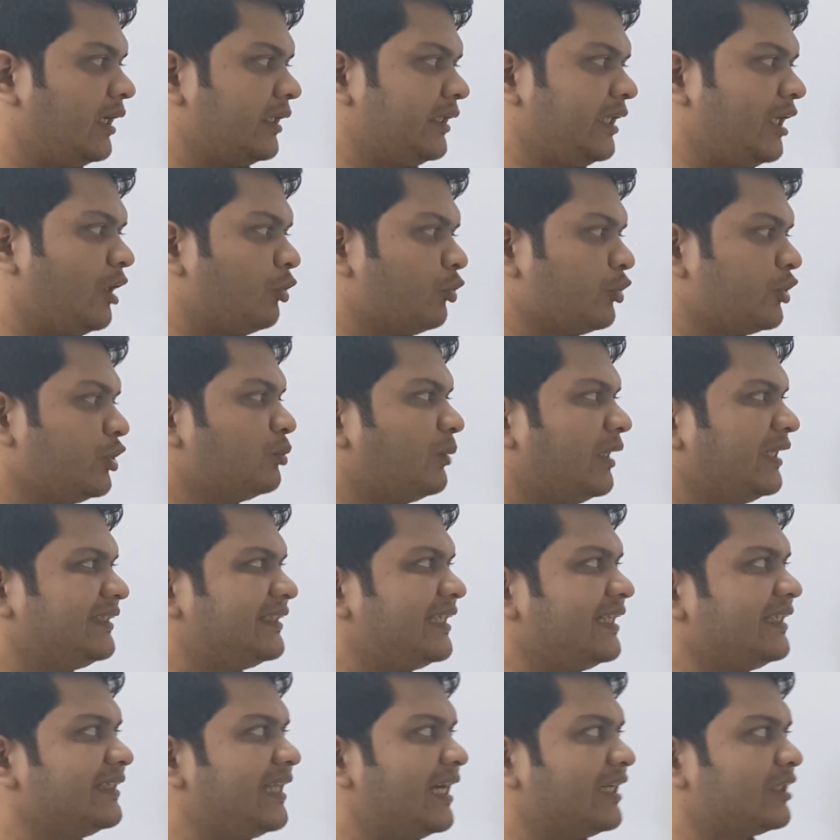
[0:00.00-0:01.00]
Now you might
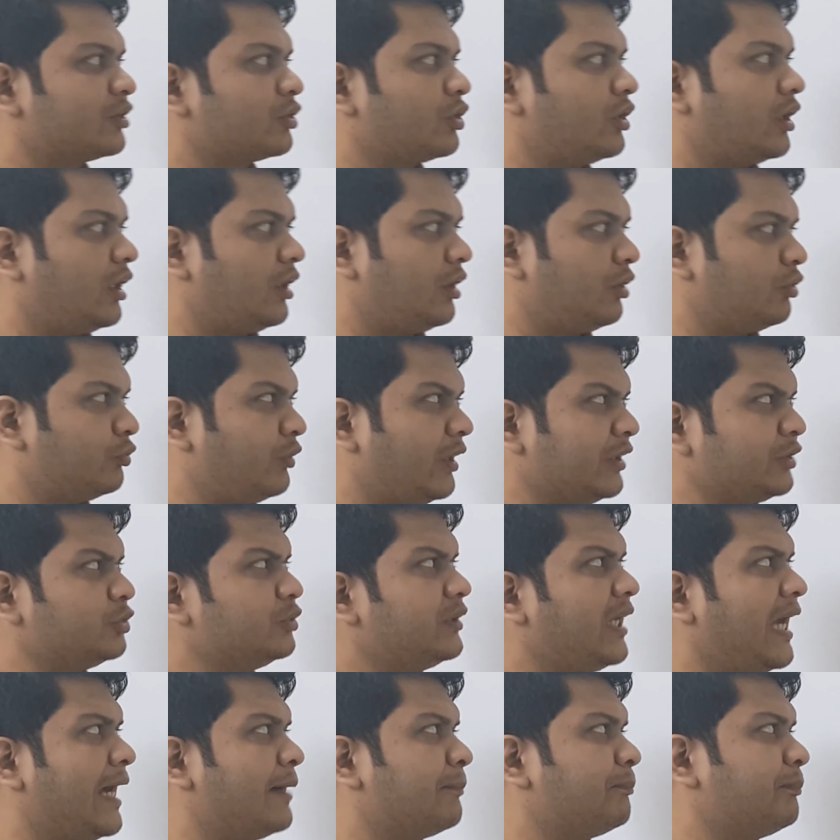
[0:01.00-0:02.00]
think that what
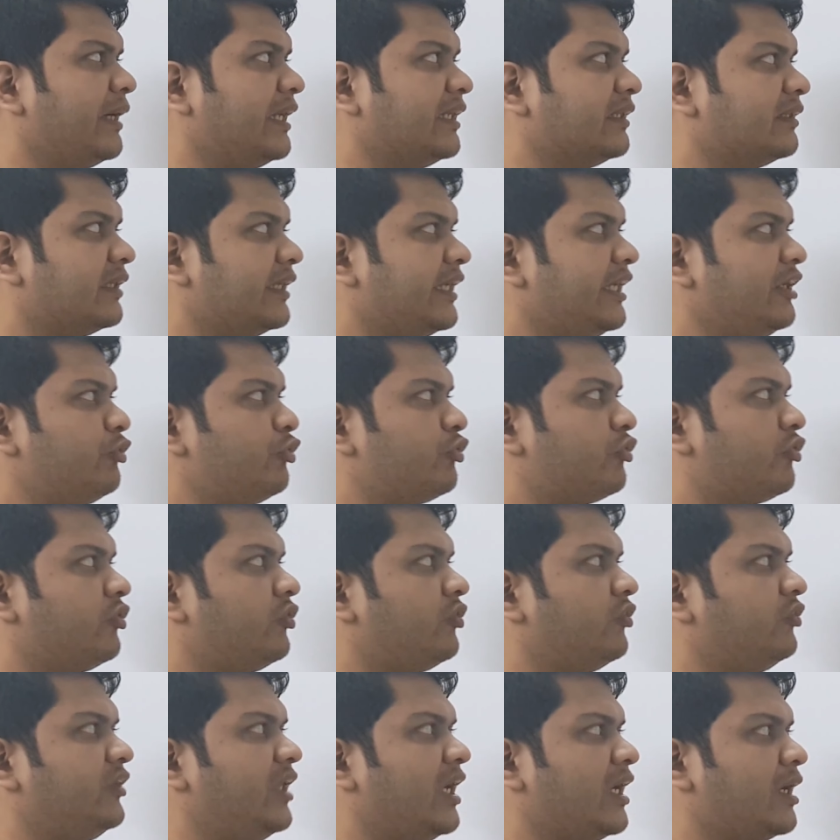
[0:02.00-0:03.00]
would happen if
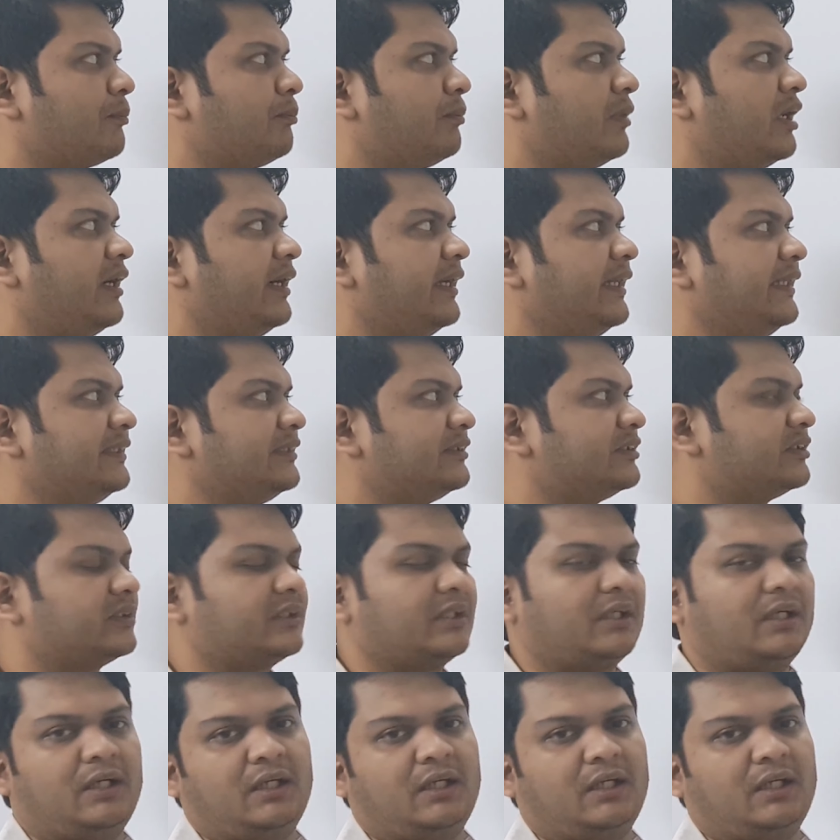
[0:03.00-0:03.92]
the number is